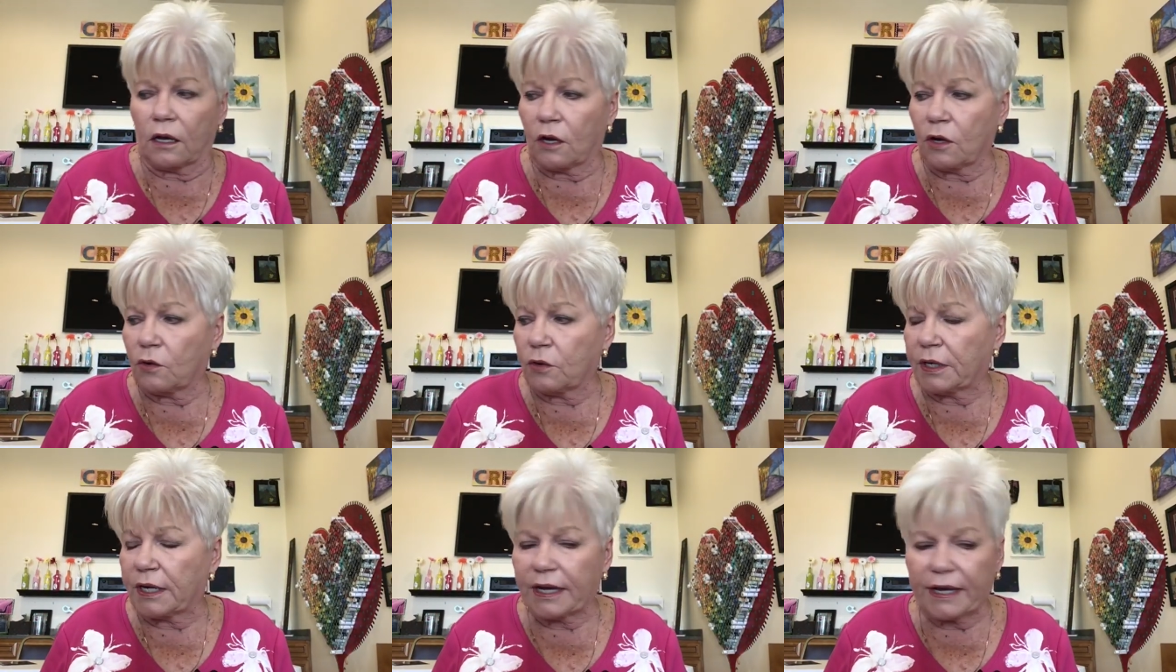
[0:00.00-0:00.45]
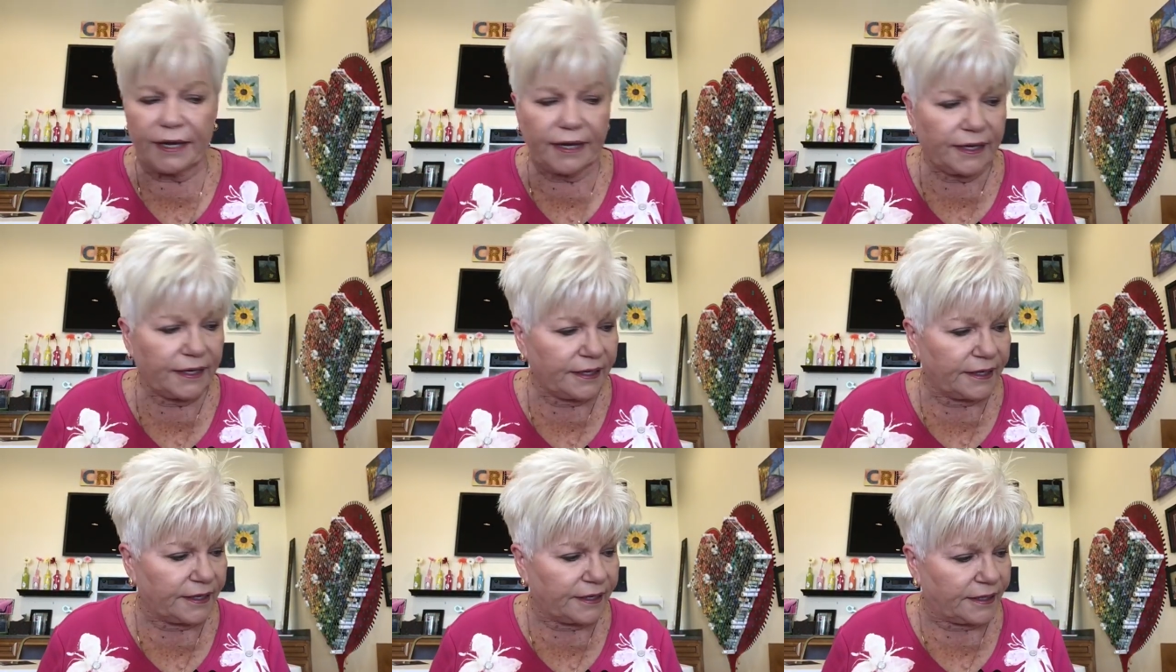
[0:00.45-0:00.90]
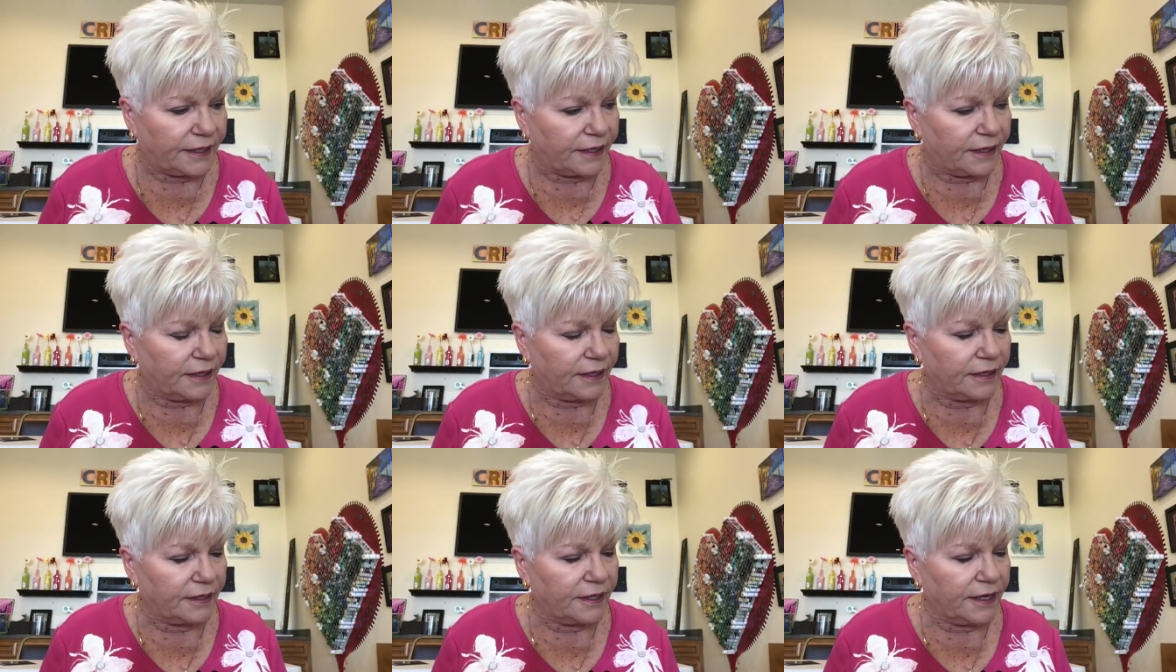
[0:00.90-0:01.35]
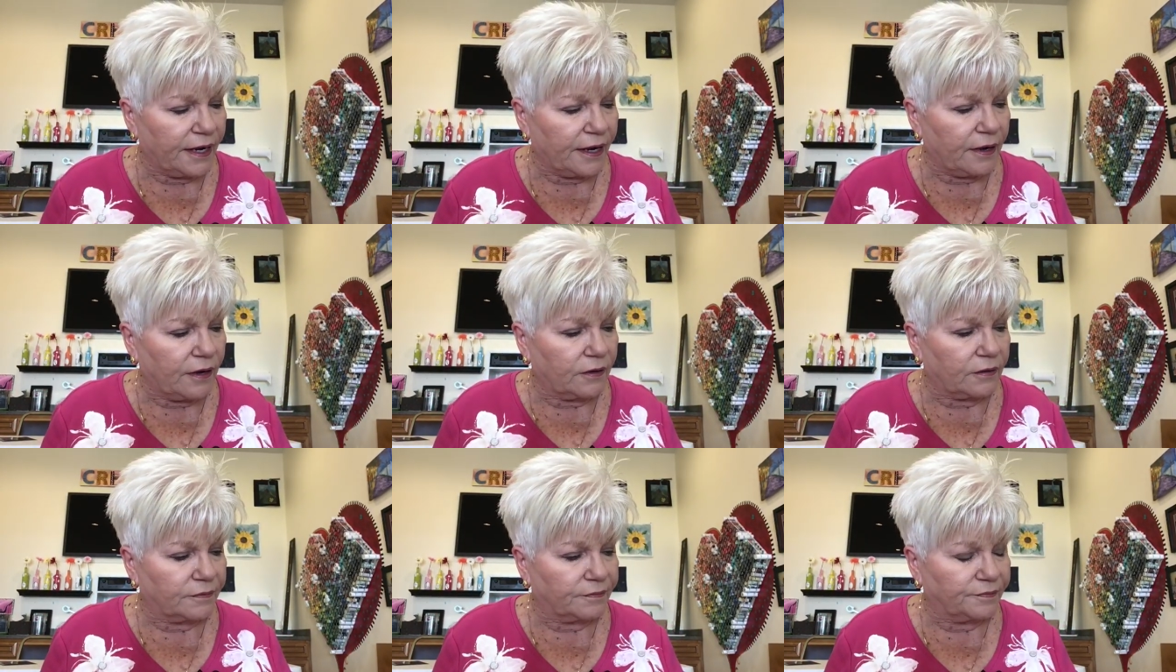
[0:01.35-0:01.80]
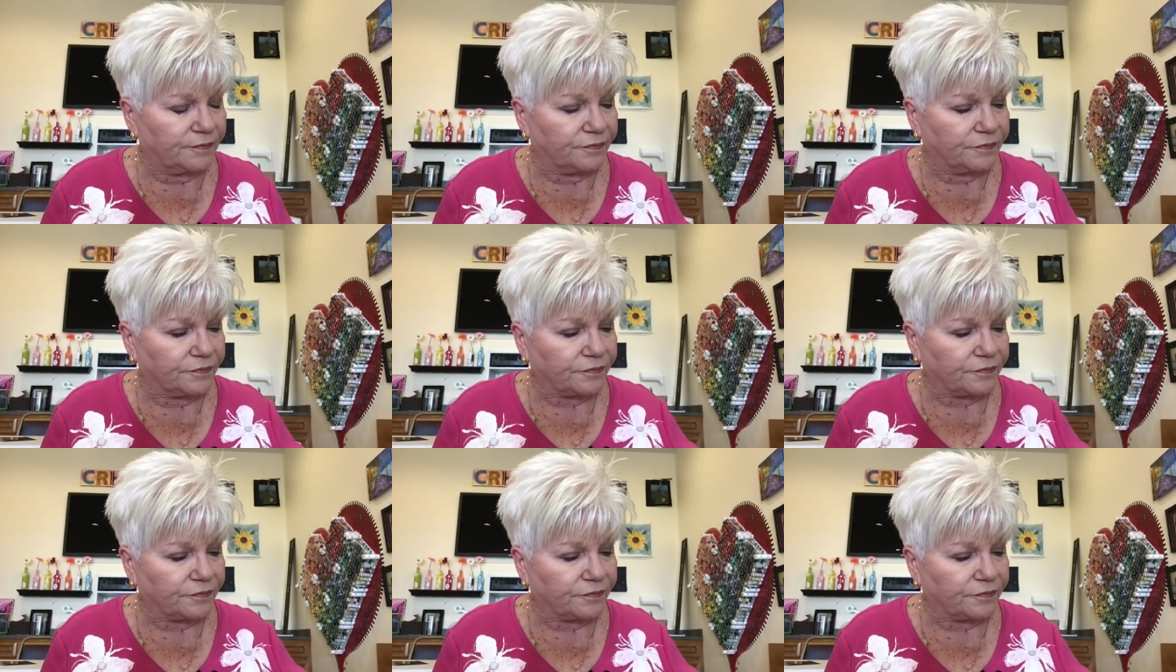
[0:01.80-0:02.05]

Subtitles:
Okay, now